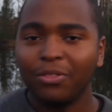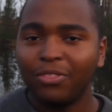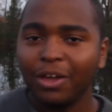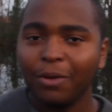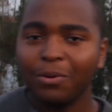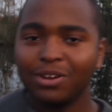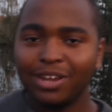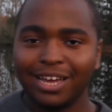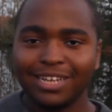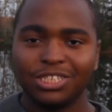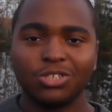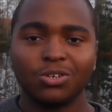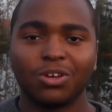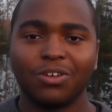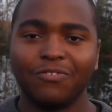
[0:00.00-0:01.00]
they were not
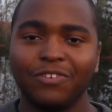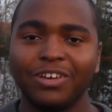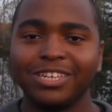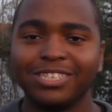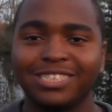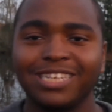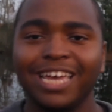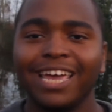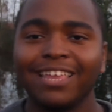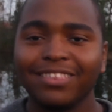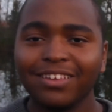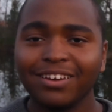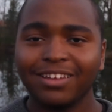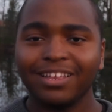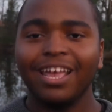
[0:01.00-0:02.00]
so convinced and
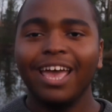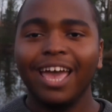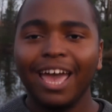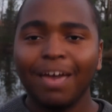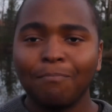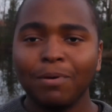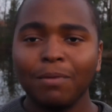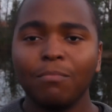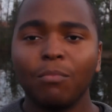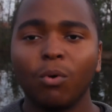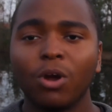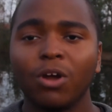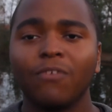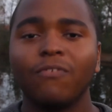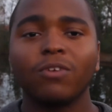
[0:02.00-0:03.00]
looked a bit
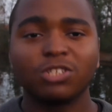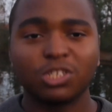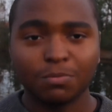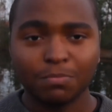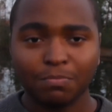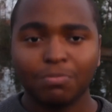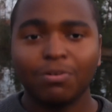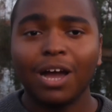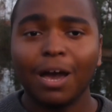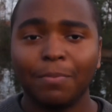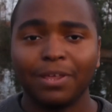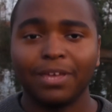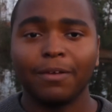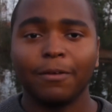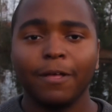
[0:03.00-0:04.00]
more for some
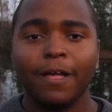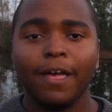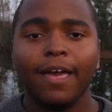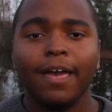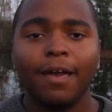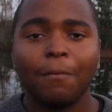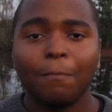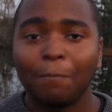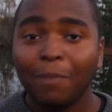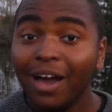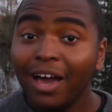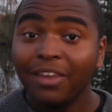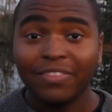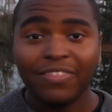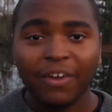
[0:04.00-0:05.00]
property.
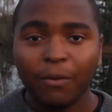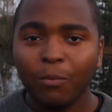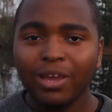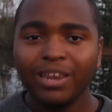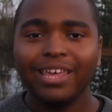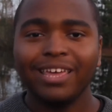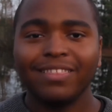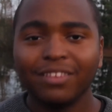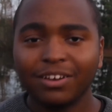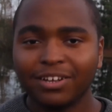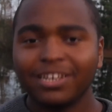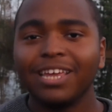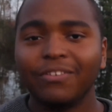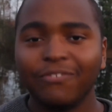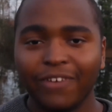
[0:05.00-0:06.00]
But they went and looked
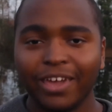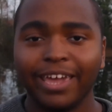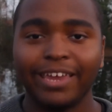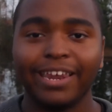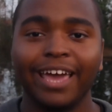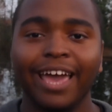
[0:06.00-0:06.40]
in vain